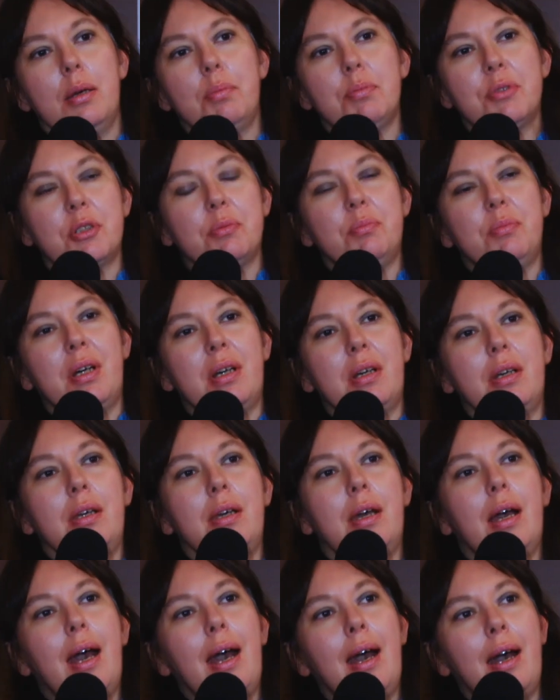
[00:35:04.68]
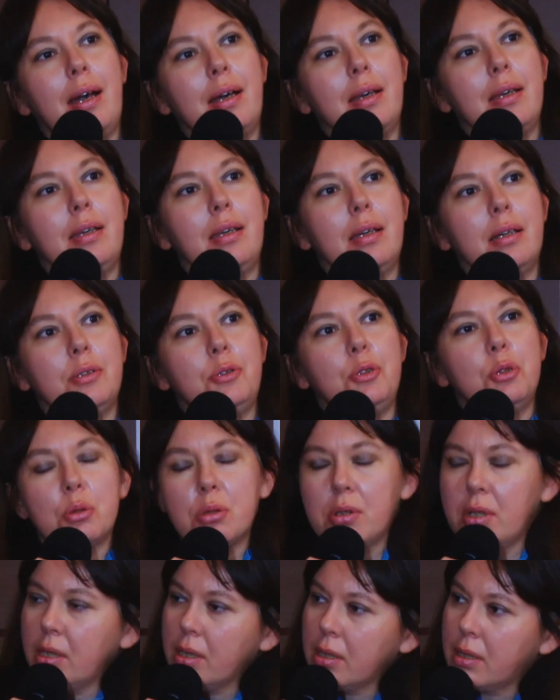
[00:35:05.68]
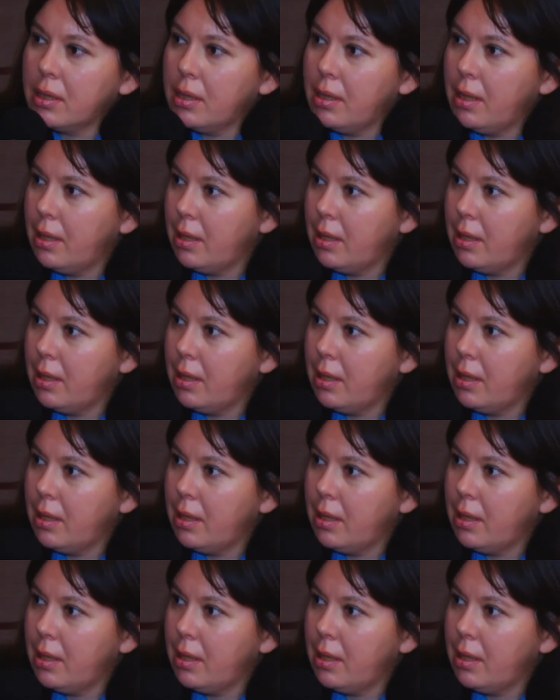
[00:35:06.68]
kept my eye during